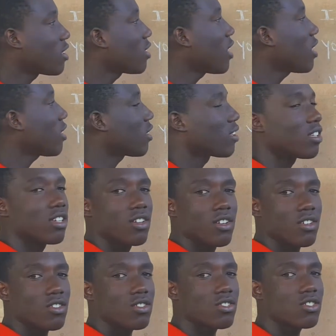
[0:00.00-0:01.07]
not
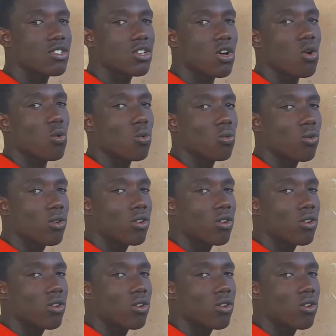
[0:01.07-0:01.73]
so.